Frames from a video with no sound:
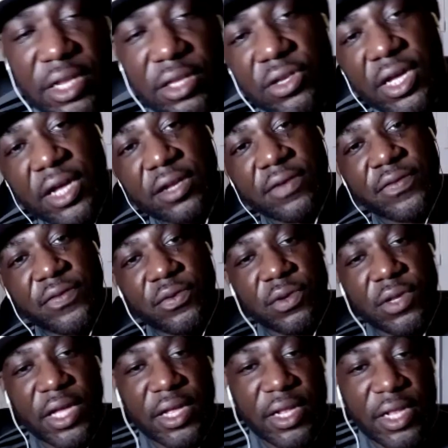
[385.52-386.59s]
that you kind of feel
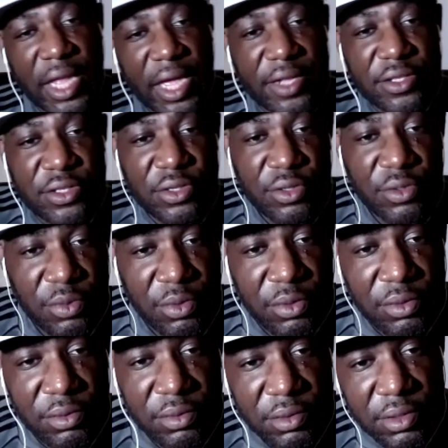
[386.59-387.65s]
like lied to,
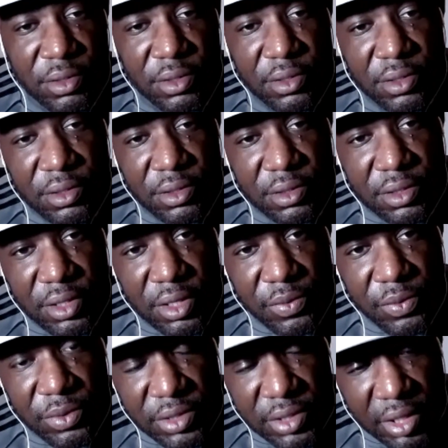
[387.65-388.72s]
or there was.